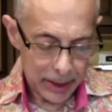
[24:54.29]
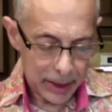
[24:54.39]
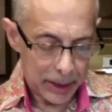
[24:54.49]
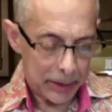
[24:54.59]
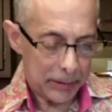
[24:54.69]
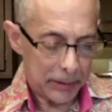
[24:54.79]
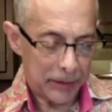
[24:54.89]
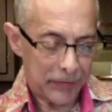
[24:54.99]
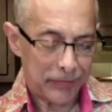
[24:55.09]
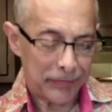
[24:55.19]
You
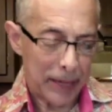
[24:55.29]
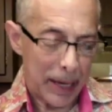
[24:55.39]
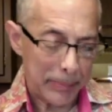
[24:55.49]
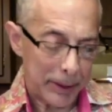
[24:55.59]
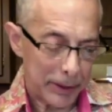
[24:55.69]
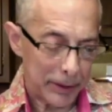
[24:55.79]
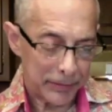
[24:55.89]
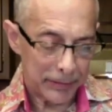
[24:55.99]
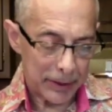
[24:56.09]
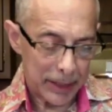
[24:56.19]
flap it
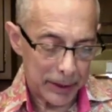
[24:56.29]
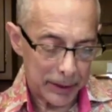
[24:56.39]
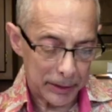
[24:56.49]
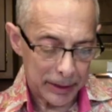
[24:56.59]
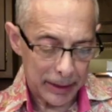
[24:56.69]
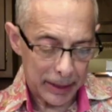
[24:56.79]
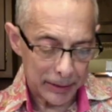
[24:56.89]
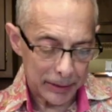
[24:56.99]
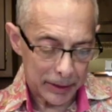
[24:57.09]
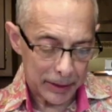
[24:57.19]
over, then you go to the
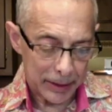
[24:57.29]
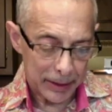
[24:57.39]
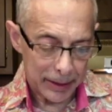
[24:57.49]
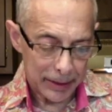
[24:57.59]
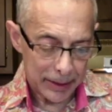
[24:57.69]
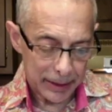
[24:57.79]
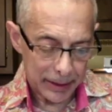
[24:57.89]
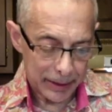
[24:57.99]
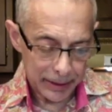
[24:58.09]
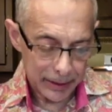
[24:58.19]
other on the
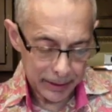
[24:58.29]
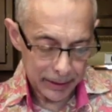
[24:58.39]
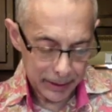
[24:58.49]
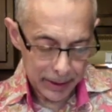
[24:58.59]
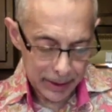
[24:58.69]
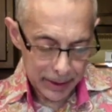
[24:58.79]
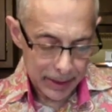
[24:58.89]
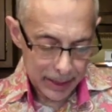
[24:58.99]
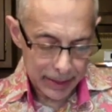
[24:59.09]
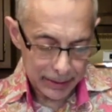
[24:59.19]
inside
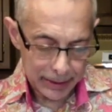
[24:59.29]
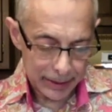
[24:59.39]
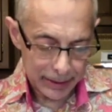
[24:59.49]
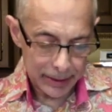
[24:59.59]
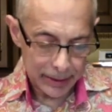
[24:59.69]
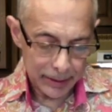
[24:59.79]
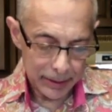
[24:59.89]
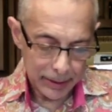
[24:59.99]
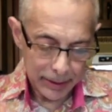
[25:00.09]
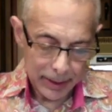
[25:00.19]
and cut in
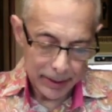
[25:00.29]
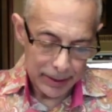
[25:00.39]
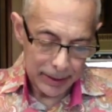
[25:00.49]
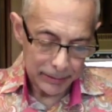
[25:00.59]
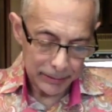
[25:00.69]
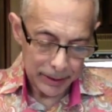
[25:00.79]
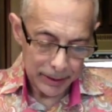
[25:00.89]
and out